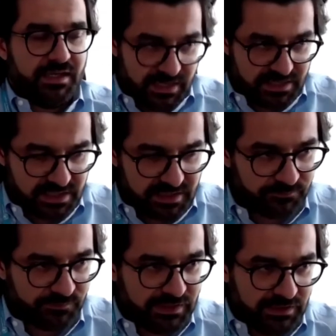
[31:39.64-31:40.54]

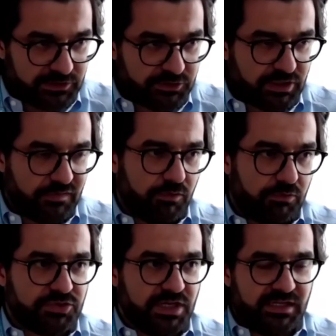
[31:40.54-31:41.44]
18 regional
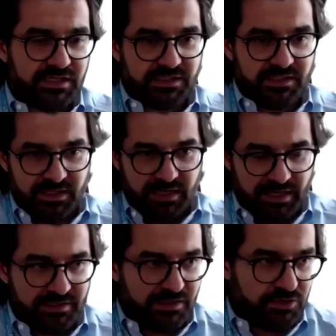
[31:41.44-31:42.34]
focus areas,
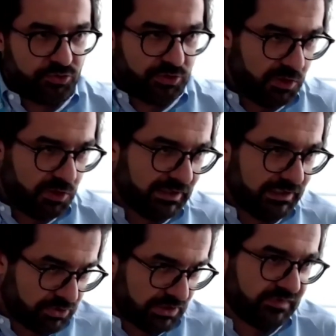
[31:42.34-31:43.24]
and 21
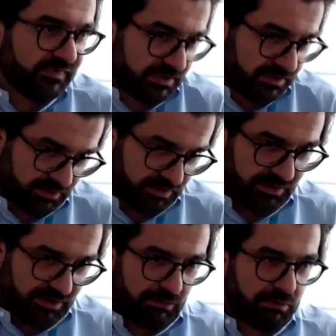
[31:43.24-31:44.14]
illustrative actions.
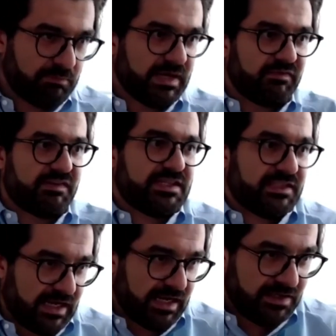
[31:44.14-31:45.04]
I will briefly
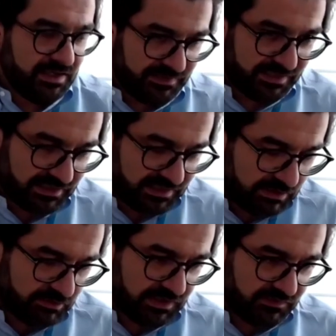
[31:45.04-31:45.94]
describe the
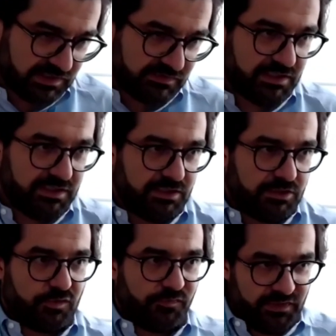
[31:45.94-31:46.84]
strategic objectives.
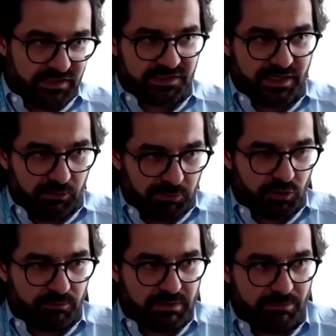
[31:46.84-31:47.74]
So first, our
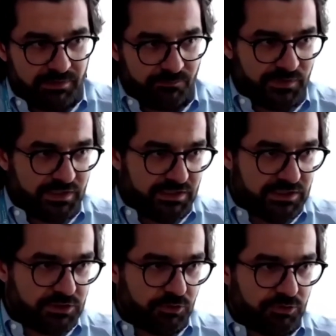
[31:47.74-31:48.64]
commitment
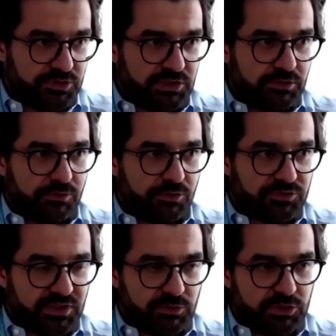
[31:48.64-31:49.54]
is to continue
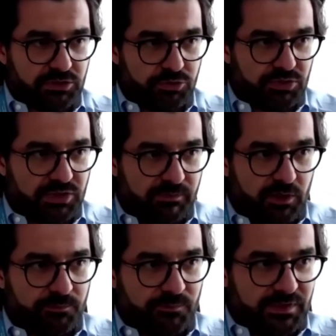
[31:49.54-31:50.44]
contributing to
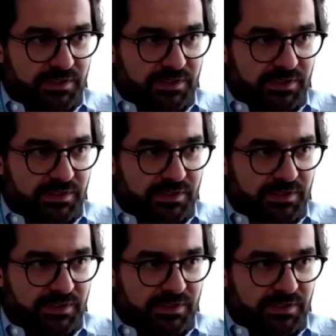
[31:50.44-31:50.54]
develop